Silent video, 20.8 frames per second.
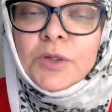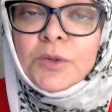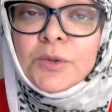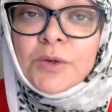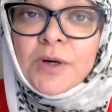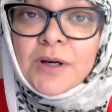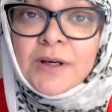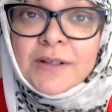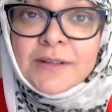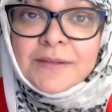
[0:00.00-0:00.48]

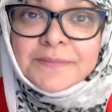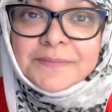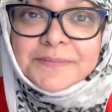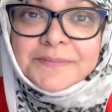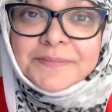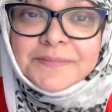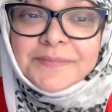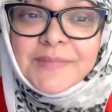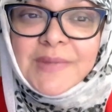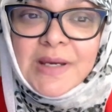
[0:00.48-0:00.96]
Quran.
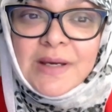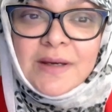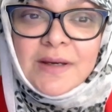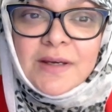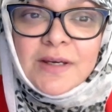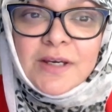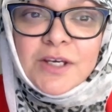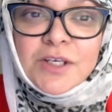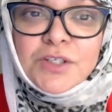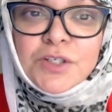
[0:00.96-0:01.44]

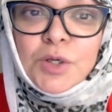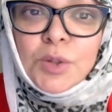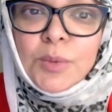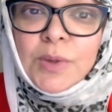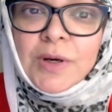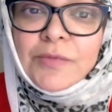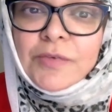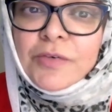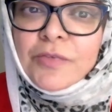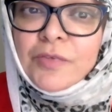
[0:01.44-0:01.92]
So
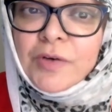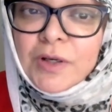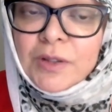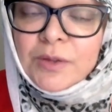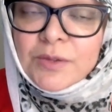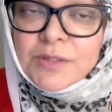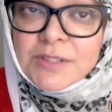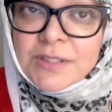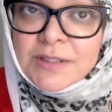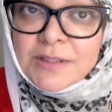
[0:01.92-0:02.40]
whoever
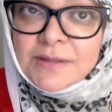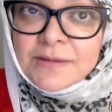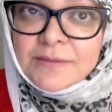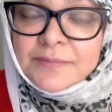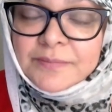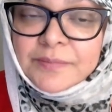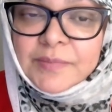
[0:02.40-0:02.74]
follows it